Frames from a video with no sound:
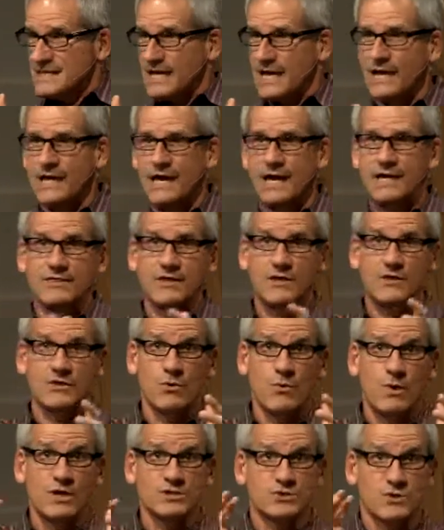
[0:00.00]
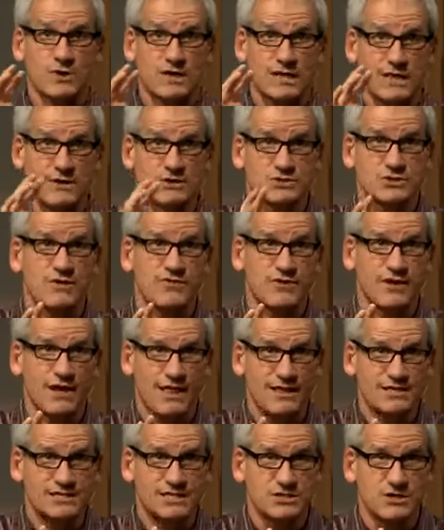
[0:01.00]
And, and the, the ones who are clearest on
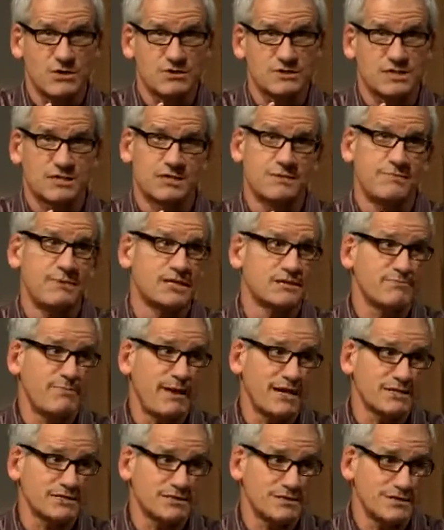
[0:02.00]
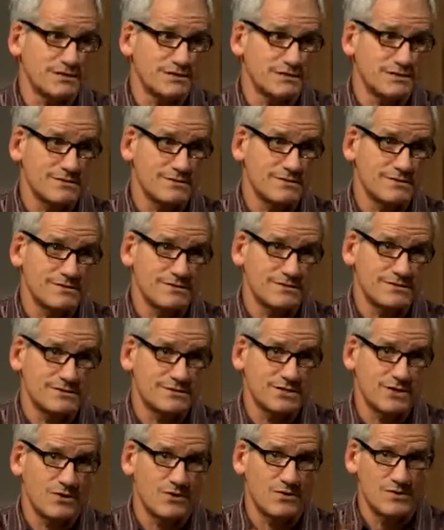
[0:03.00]
theology don't tend to be as passionate.
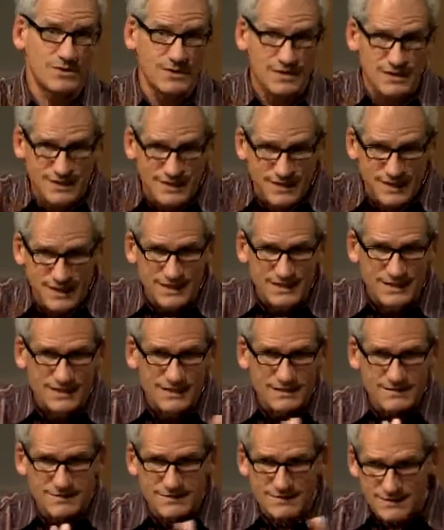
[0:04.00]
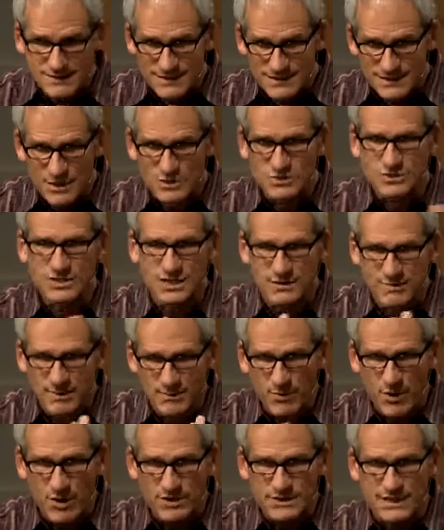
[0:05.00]
So the, the, those need to be
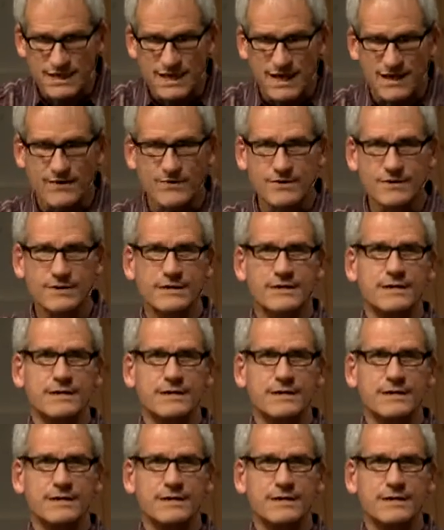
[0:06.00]
brought together.